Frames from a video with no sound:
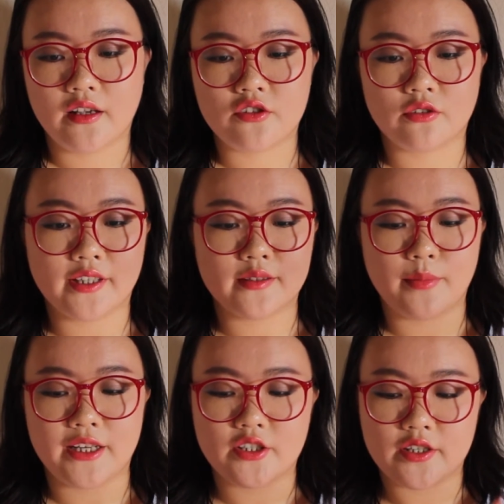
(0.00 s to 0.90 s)
So it doesn't
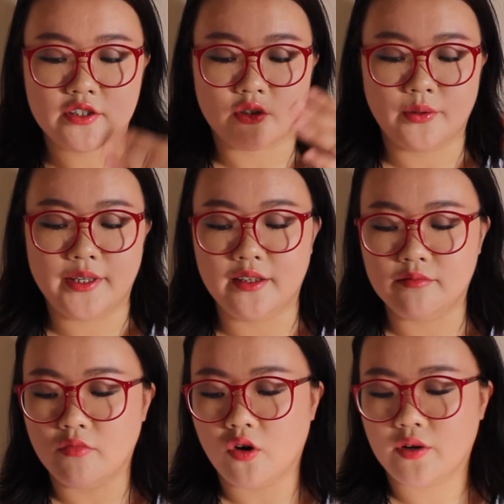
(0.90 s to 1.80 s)
matter it's
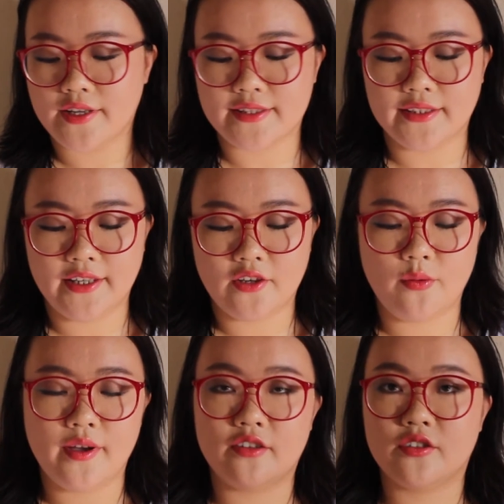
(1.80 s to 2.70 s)
cream or it's liquid